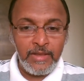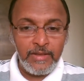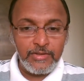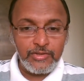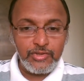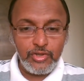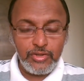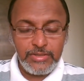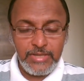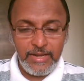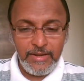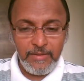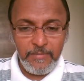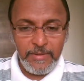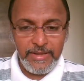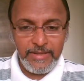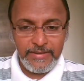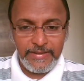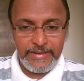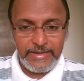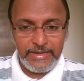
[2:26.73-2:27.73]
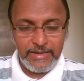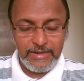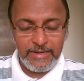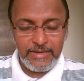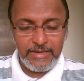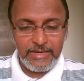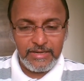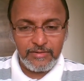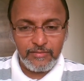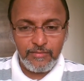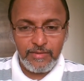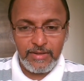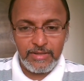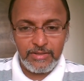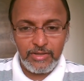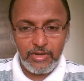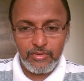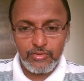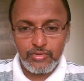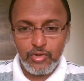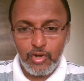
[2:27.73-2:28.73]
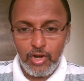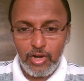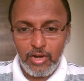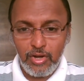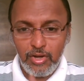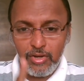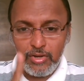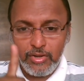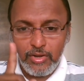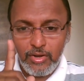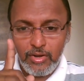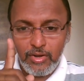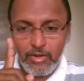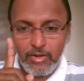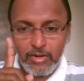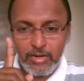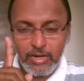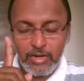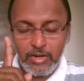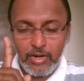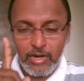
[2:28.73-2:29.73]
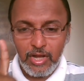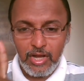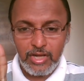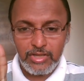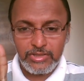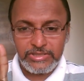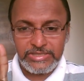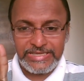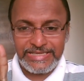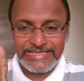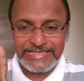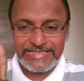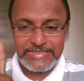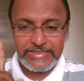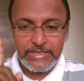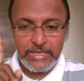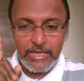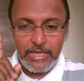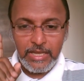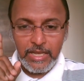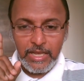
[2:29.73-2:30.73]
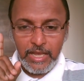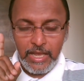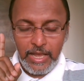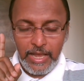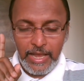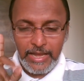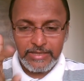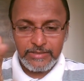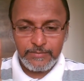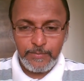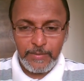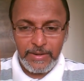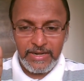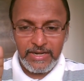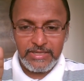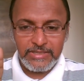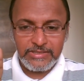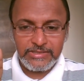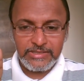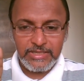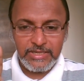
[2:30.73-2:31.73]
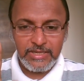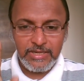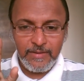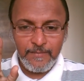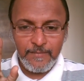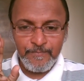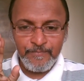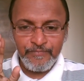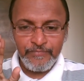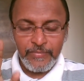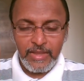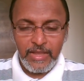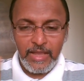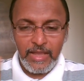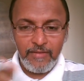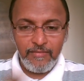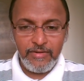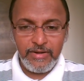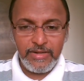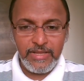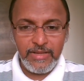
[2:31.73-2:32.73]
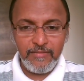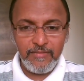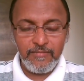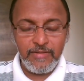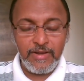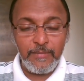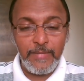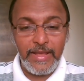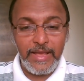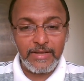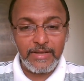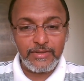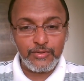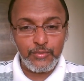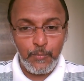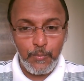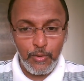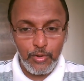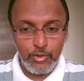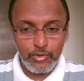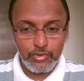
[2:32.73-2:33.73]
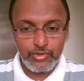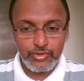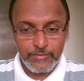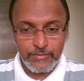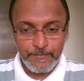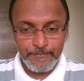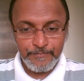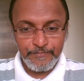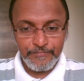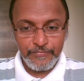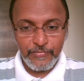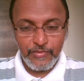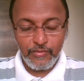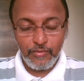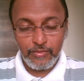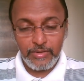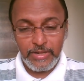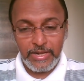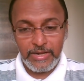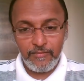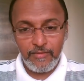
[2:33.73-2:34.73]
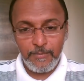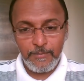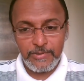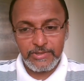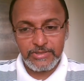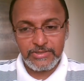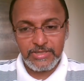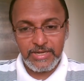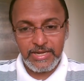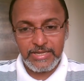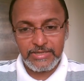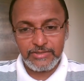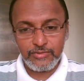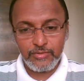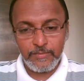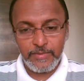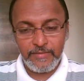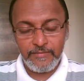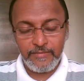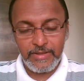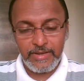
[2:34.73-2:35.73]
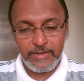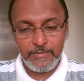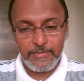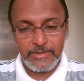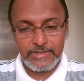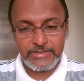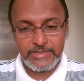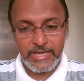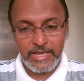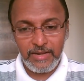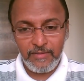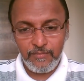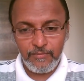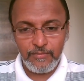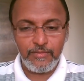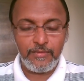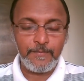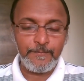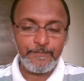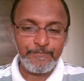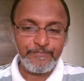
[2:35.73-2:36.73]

so Sun being seated in the twelfth house, all your losses, expenditure, everything will be exposed. So that way person has to be very much careful.